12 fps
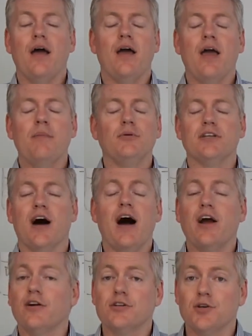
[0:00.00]
able to
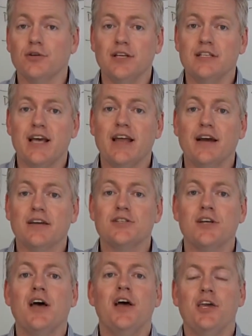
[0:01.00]
hire certainly
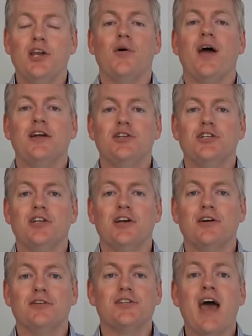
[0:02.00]
10x
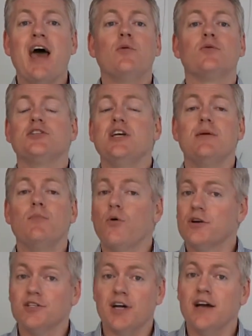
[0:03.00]
engineers, and we're seeing
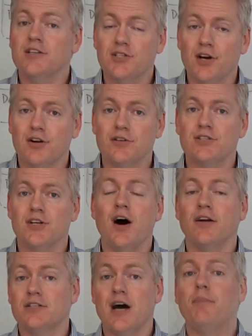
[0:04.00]
more design starts
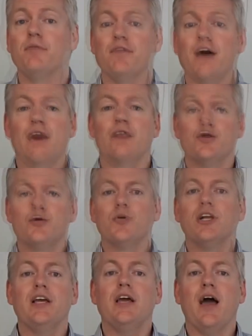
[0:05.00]
on top of that. There's
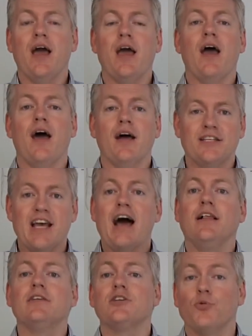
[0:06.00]
really
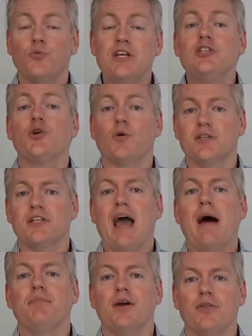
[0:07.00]
talent, a resource
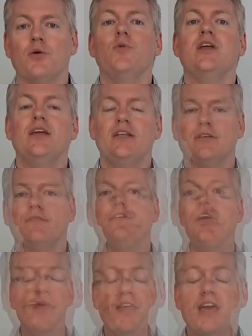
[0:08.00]
gap there that we need to
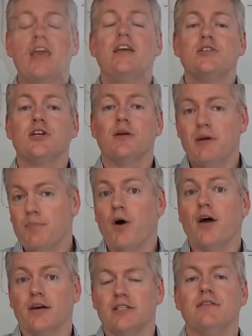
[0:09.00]
fill. The key is going to be
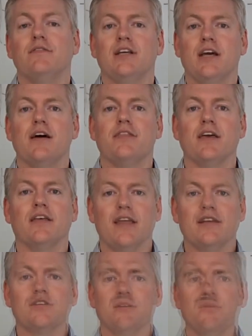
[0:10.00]
productivity, I think, and
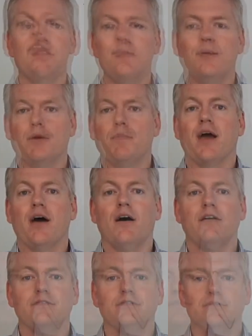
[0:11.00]
that's going to be the big payoff.